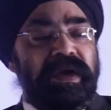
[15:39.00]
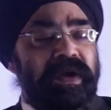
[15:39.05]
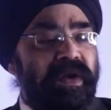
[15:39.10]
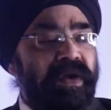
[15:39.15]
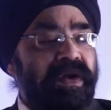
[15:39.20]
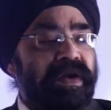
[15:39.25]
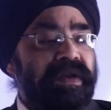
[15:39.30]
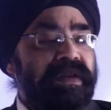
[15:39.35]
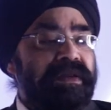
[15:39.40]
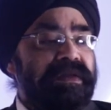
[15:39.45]

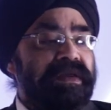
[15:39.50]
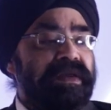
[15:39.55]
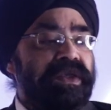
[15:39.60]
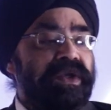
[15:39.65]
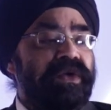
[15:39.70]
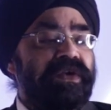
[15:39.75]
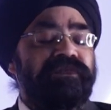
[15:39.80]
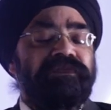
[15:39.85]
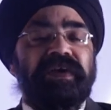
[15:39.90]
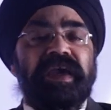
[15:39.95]
or
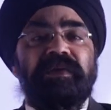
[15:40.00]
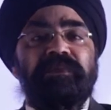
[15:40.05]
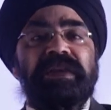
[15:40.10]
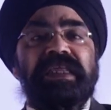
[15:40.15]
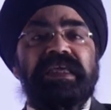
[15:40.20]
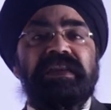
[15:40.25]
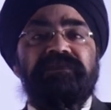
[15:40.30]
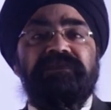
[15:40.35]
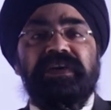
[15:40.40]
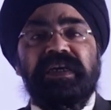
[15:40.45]
your
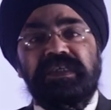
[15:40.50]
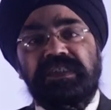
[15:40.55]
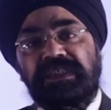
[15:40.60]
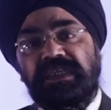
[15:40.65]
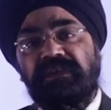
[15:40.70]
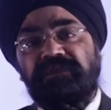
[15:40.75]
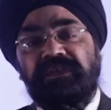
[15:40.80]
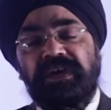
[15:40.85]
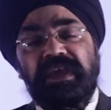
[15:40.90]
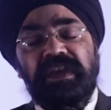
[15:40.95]
family and friends
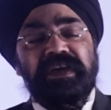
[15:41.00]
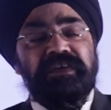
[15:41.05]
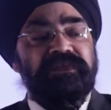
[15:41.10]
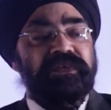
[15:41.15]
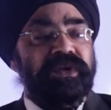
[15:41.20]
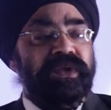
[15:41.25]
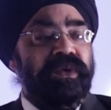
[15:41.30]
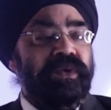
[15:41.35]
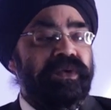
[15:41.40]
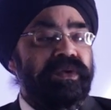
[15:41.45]
can file it
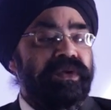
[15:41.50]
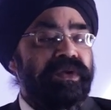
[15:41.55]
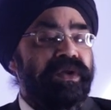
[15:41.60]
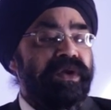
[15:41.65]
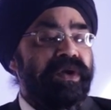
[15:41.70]
for you,